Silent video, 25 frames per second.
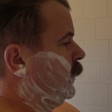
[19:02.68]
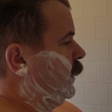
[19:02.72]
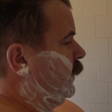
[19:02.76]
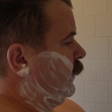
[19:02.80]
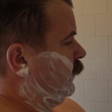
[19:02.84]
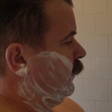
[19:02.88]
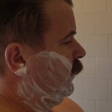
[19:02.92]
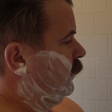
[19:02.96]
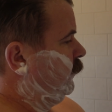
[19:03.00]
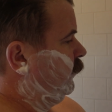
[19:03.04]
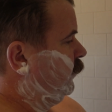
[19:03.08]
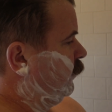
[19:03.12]

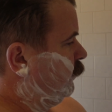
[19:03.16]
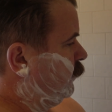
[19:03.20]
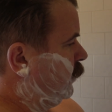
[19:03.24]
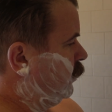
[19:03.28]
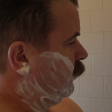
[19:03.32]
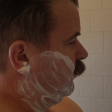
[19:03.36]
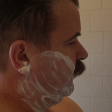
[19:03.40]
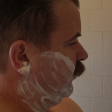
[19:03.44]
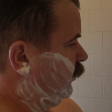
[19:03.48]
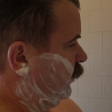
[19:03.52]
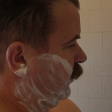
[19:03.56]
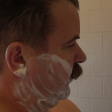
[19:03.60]
Seems to
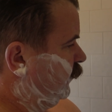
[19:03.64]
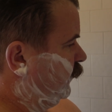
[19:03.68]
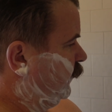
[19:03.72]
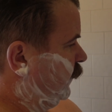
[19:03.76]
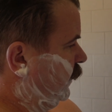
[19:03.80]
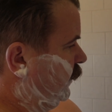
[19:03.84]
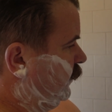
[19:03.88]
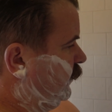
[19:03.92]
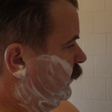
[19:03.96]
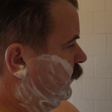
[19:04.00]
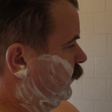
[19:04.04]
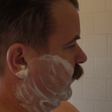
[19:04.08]
mould to your
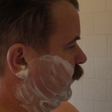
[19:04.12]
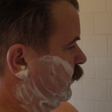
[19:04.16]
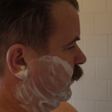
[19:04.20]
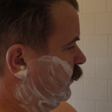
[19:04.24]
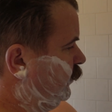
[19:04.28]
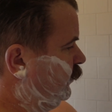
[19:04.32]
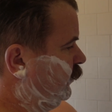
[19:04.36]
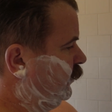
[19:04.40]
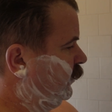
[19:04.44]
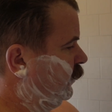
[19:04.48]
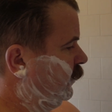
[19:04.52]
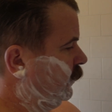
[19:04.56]
face
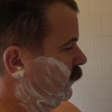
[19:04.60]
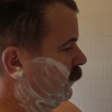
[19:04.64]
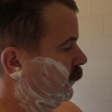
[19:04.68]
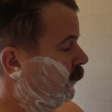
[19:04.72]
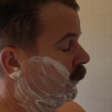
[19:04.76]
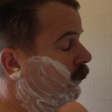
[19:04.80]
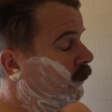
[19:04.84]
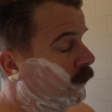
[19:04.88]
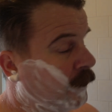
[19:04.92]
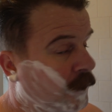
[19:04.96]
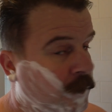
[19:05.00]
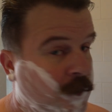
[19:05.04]
nice.
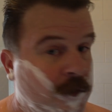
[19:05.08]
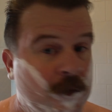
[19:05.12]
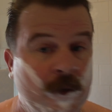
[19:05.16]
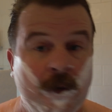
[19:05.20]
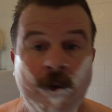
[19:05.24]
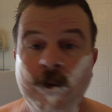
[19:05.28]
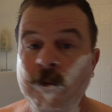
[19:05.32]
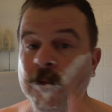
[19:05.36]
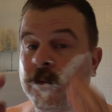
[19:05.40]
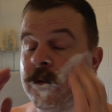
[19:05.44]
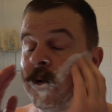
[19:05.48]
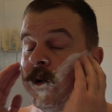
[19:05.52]

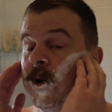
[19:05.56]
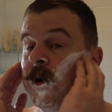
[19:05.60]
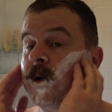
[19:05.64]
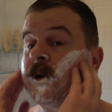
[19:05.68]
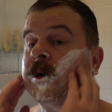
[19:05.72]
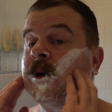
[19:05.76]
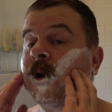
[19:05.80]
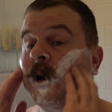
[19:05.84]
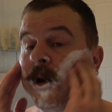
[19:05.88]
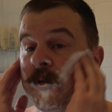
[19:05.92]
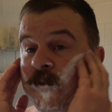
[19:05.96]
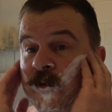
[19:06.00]
Right, I'm
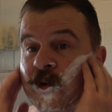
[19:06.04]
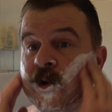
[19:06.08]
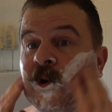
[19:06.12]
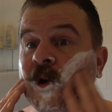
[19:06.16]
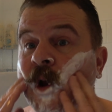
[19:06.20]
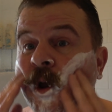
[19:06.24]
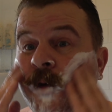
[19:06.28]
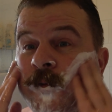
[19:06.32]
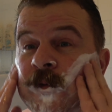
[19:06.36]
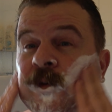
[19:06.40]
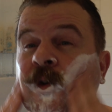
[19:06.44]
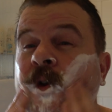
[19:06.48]
going to love you and
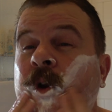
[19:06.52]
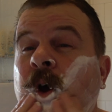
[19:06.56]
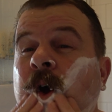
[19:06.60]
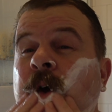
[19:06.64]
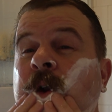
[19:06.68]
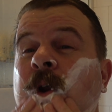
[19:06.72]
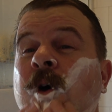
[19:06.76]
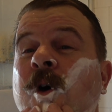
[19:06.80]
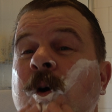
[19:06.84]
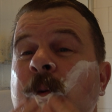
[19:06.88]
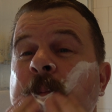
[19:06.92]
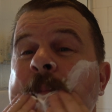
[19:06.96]
leave you today
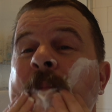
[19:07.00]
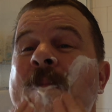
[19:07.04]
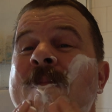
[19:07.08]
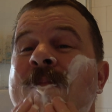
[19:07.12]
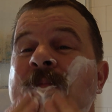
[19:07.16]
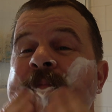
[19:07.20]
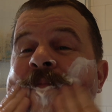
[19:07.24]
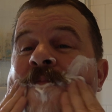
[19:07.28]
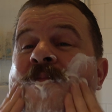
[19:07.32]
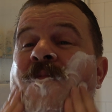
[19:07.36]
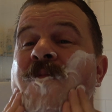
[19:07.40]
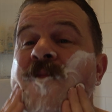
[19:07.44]
though.
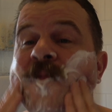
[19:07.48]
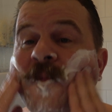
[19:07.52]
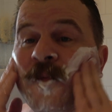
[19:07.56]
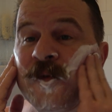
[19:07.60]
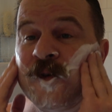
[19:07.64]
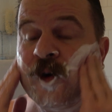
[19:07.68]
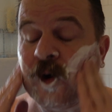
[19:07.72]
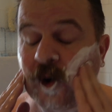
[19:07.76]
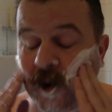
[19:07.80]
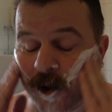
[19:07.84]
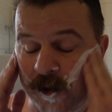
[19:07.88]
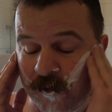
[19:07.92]

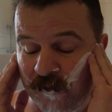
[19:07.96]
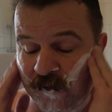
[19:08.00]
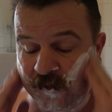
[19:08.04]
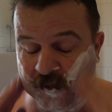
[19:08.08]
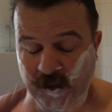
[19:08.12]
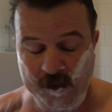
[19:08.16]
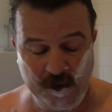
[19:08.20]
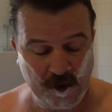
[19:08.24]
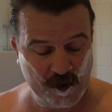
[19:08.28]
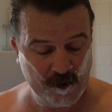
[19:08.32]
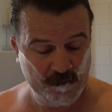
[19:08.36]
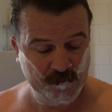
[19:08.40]
Tidy
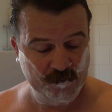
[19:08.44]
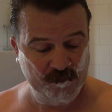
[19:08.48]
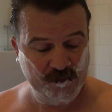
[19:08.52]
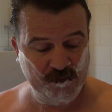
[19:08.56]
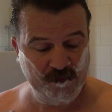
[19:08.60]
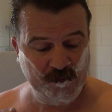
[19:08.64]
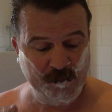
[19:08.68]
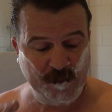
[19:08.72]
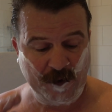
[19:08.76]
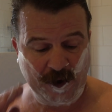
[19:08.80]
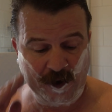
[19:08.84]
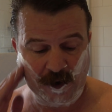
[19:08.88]
everything up,
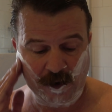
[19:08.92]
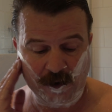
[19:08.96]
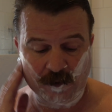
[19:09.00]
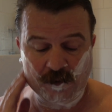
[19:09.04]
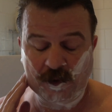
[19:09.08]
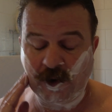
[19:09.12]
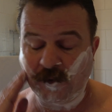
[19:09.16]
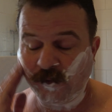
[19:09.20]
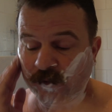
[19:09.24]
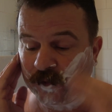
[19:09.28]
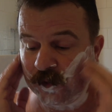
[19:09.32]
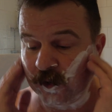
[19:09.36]
just about got
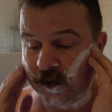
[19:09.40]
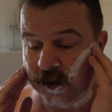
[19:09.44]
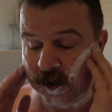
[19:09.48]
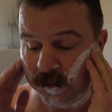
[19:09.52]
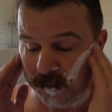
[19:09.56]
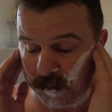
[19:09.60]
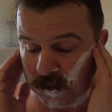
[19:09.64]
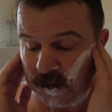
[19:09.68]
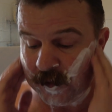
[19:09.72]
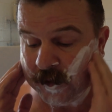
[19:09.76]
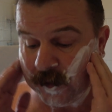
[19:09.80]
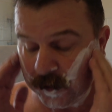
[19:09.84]
enough
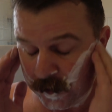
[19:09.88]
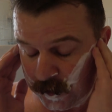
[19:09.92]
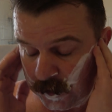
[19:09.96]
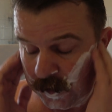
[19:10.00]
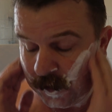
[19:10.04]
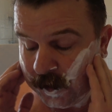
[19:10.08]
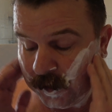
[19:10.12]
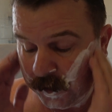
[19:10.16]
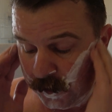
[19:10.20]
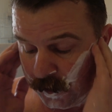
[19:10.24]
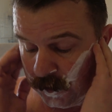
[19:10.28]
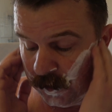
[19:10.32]
time.
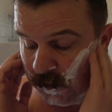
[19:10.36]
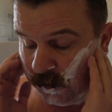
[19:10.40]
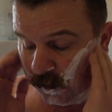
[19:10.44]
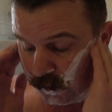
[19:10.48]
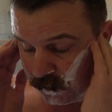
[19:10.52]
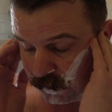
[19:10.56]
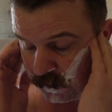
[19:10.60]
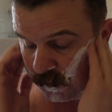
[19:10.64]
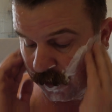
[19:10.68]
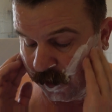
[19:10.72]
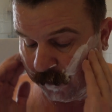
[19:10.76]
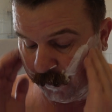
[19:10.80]

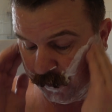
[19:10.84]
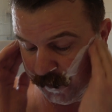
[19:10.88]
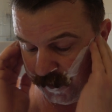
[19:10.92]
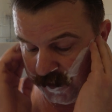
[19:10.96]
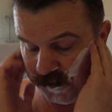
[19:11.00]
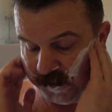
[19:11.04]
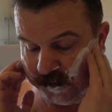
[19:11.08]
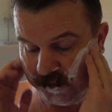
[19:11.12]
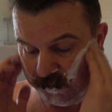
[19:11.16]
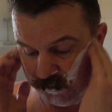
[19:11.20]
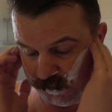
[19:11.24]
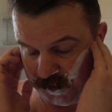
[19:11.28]
Got to go and pick
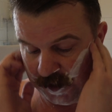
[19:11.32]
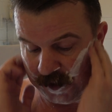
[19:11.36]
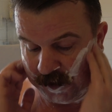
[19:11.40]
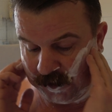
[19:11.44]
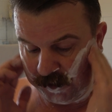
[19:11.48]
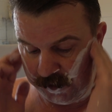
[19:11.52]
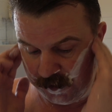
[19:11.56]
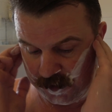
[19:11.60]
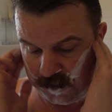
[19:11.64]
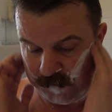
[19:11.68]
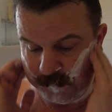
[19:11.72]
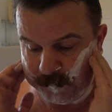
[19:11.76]
the little
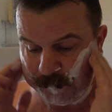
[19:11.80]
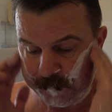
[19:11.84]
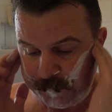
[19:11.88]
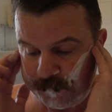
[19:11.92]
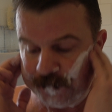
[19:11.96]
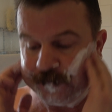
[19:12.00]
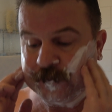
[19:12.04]
lady up.